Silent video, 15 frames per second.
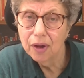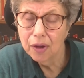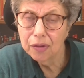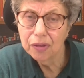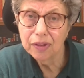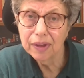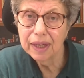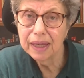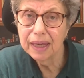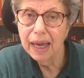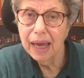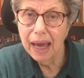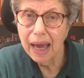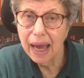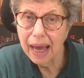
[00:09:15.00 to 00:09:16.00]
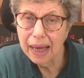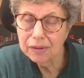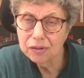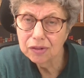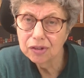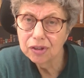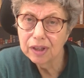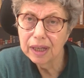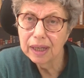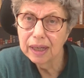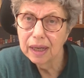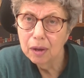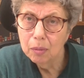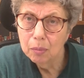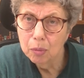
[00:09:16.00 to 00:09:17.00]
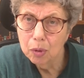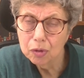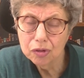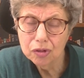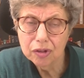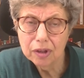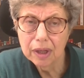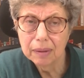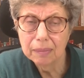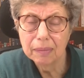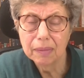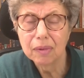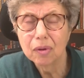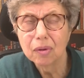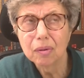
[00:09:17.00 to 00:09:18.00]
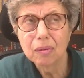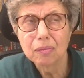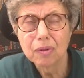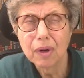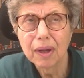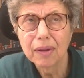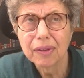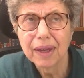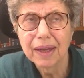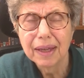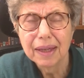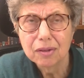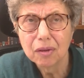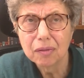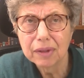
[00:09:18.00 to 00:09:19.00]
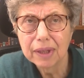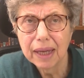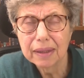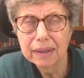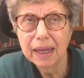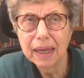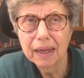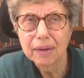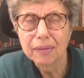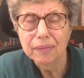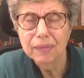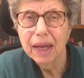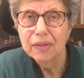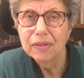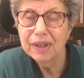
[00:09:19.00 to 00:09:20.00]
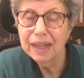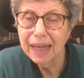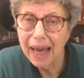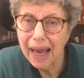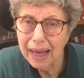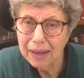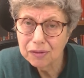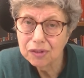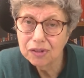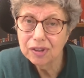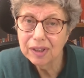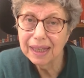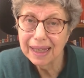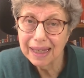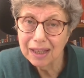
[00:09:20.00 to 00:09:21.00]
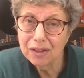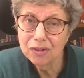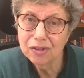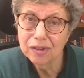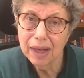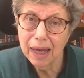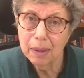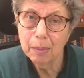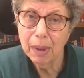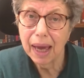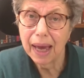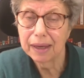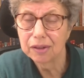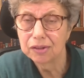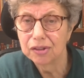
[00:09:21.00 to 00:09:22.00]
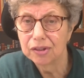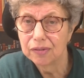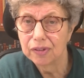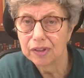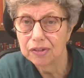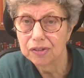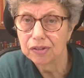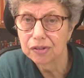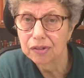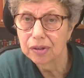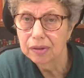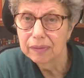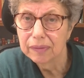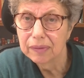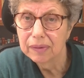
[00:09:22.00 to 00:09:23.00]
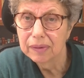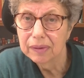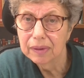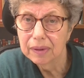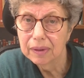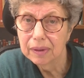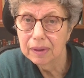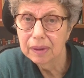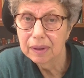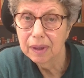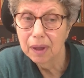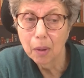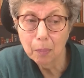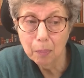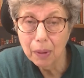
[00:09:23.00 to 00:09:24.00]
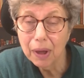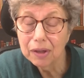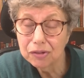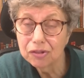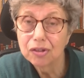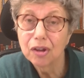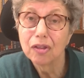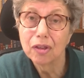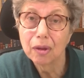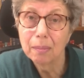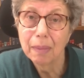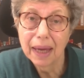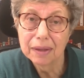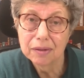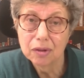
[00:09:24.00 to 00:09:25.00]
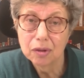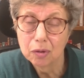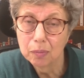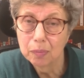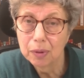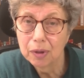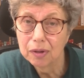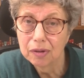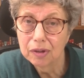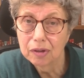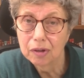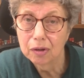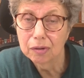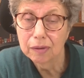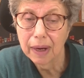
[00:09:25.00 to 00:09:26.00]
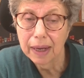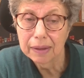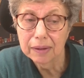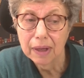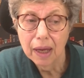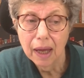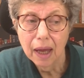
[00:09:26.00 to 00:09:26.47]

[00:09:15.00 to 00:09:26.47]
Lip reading: the anti-Muslim, or rather, the anti-Islam activist, but the man who burnt the Koran.